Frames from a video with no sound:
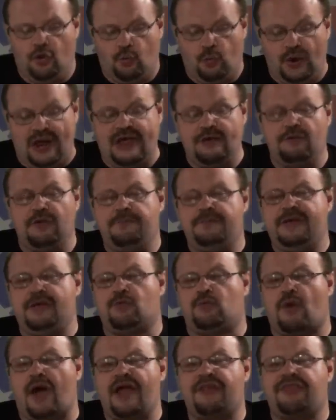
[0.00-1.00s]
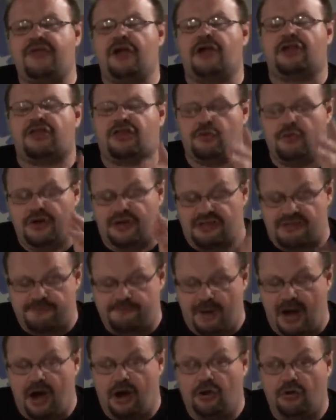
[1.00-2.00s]
we would be right there to
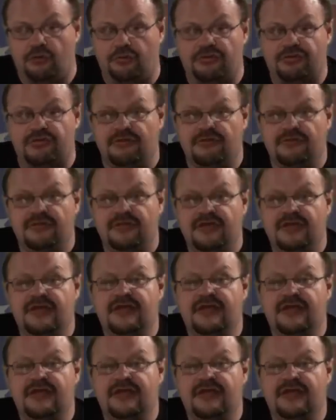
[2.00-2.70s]
expose